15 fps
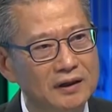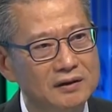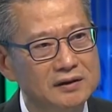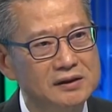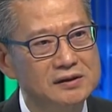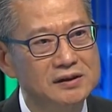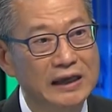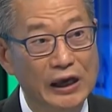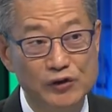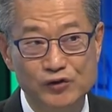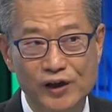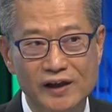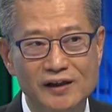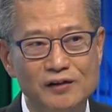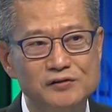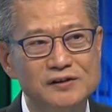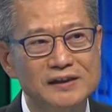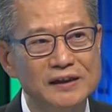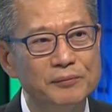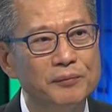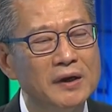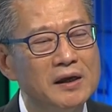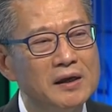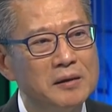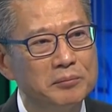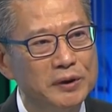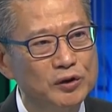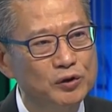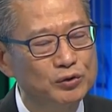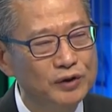uh, this cash handout scheme.
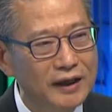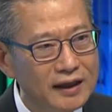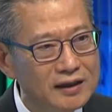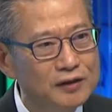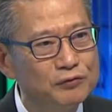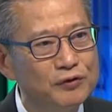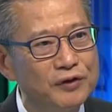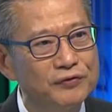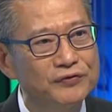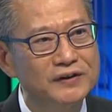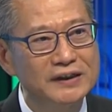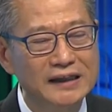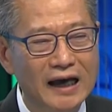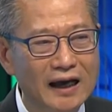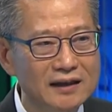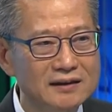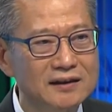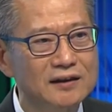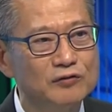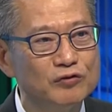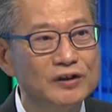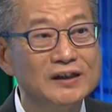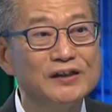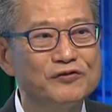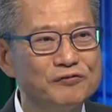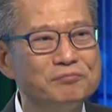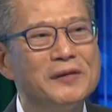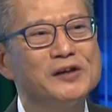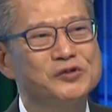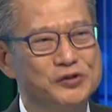But together with the other
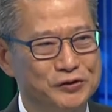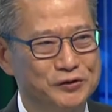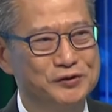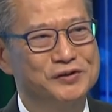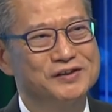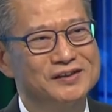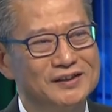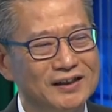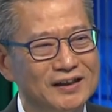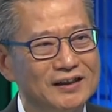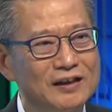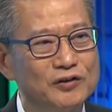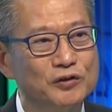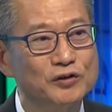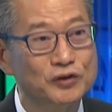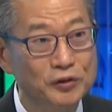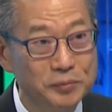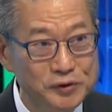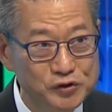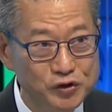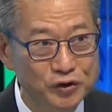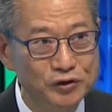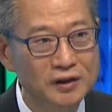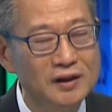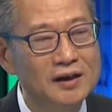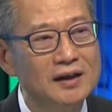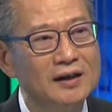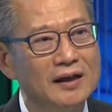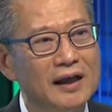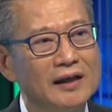relief measures in the budget
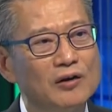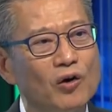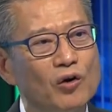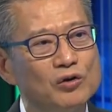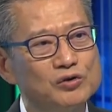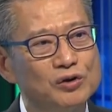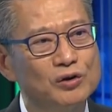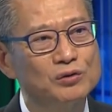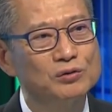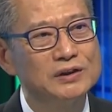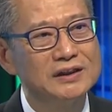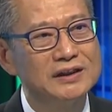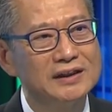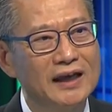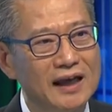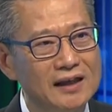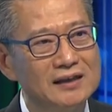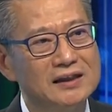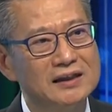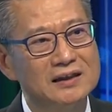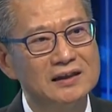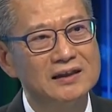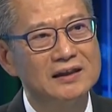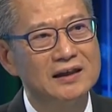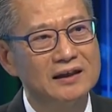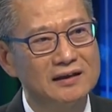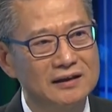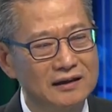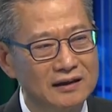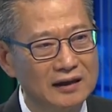and also the
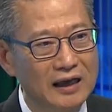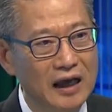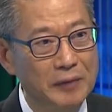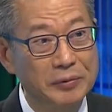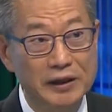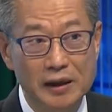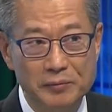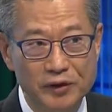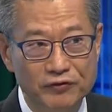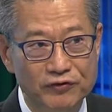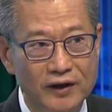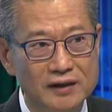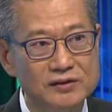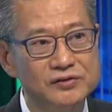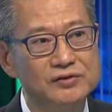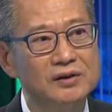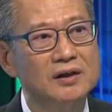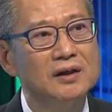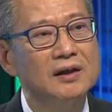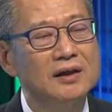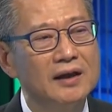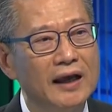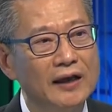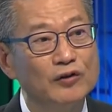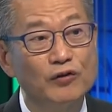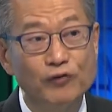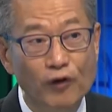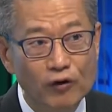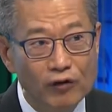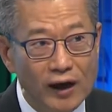anti-epidemic uh, funds and
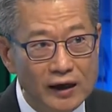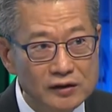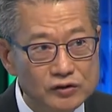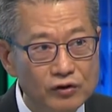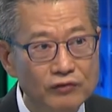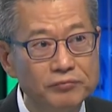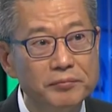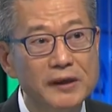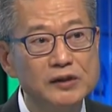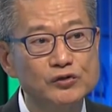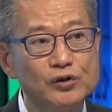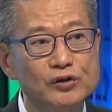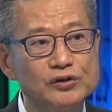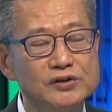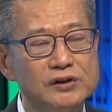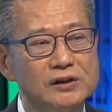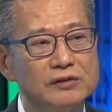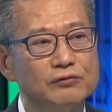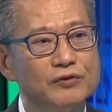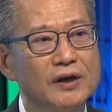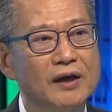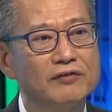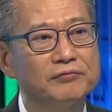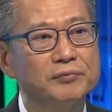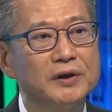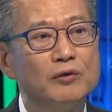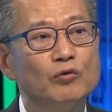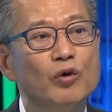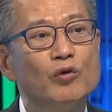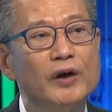the four rounds of measures we have
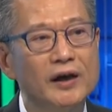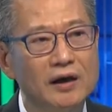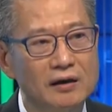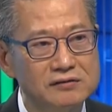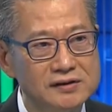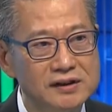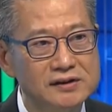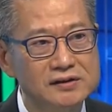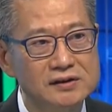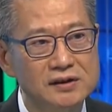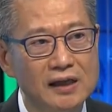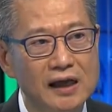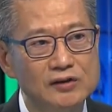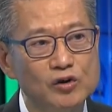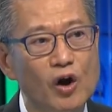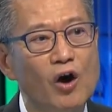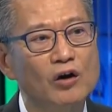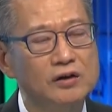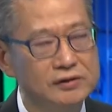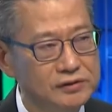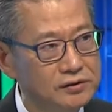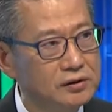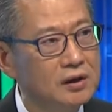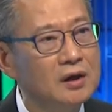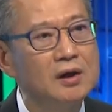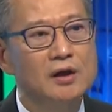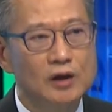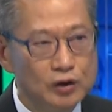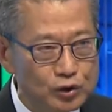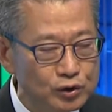been rolling out since last August,
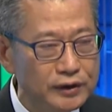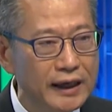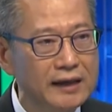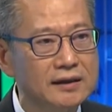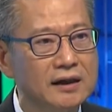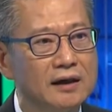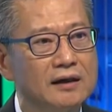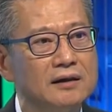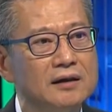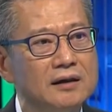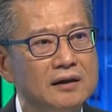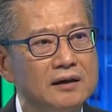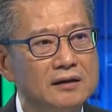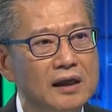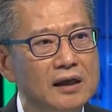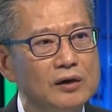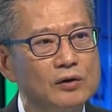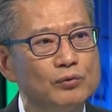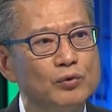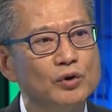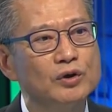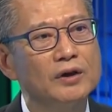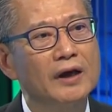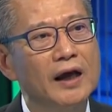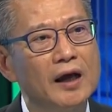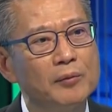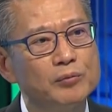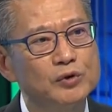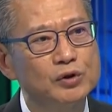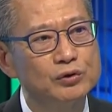together they would
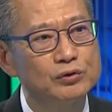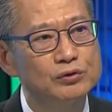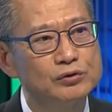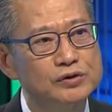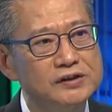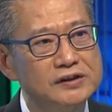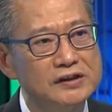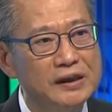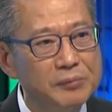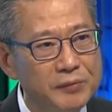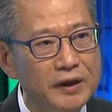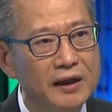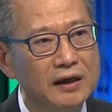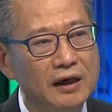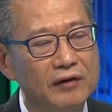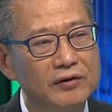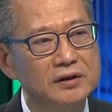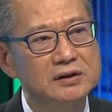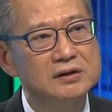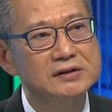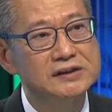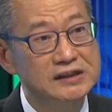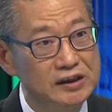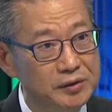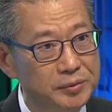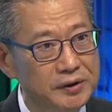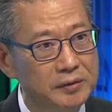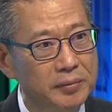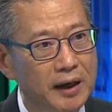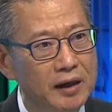help to stimulate our
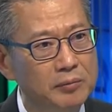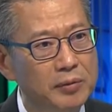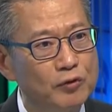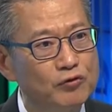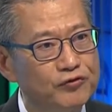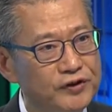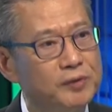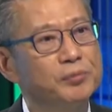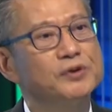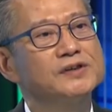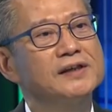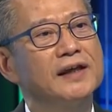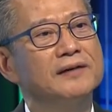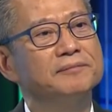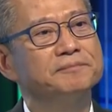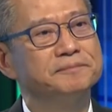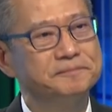GDP by about 3%.